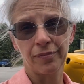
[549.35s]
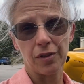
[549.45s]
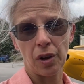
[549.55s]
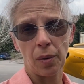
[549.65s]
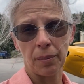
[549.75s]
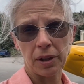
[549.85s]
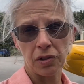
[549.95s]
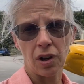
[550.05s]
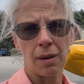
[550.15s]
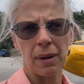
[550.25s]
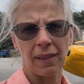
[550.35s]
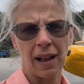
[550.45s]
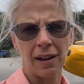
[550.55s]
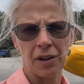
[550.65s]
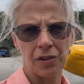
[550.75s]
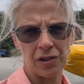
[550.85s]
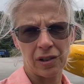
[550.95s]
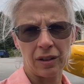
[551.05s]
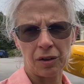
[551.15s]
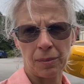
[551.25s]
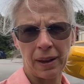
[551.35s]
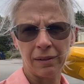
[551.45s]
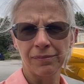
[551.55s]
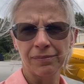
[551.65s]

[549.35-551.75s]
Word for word: So I'm gonna talk about that here in just a little bit.